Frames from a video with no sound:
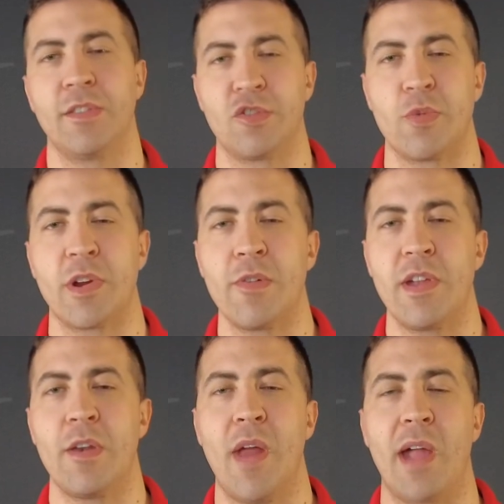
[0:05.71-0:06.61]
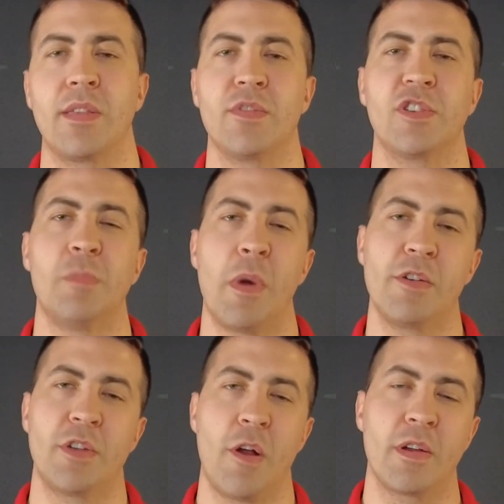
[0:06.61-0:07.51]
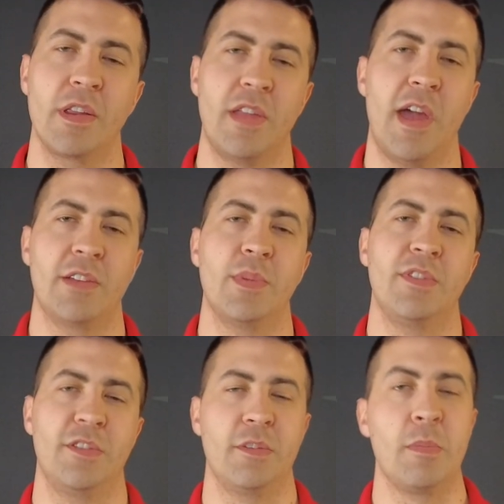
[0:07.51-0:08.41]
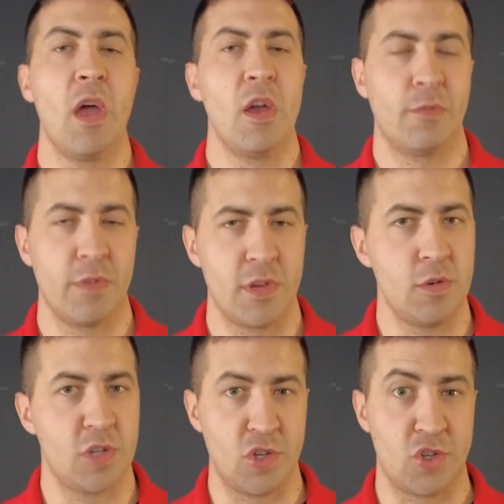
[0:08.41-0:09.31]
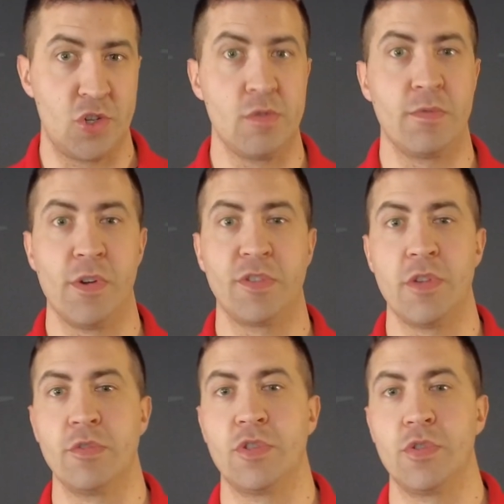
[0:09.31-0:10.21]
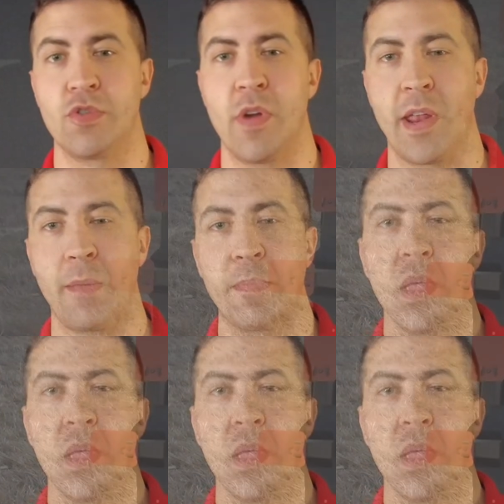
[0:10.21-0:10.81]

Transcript: the Trigger Interactive Smart Target Attachment System for the use in shoot versus no-shoot training.